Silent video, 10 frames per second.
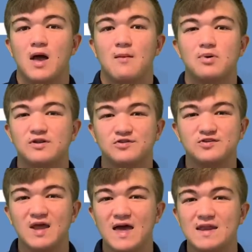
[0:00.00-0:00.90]
but
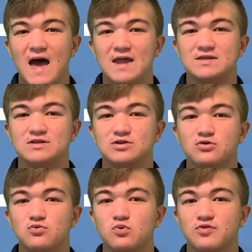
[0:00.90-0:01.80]
instead had to
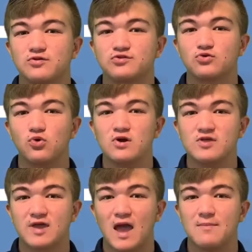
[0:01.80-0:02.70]
do with a story
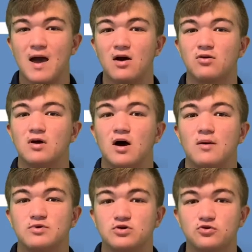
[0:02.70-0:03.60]
that came out
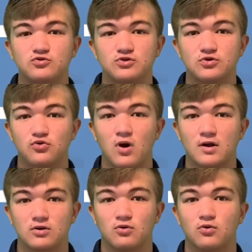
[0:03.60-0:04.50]
of the Houston
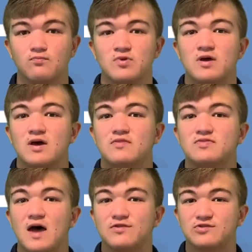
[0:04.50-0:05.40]
Chronicle
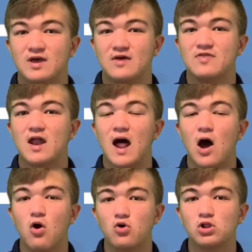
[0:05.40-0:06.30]
that said that
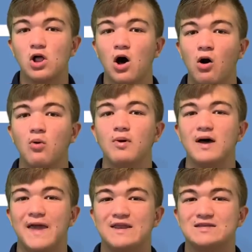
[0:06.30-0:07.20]

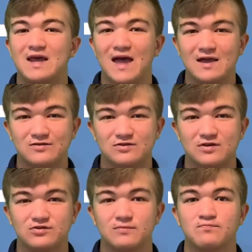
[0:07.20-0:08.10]
Oklahoma and
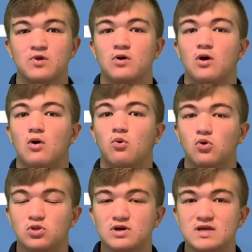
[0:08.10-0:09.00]
Texas were
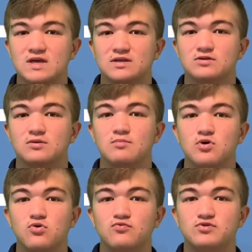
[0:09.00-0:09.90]
looking to
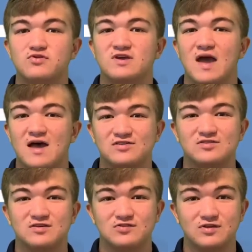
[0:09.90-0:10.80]
move to the
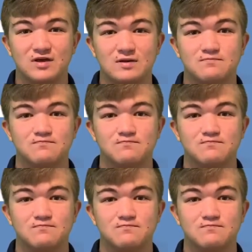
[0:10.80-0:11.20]
SEC.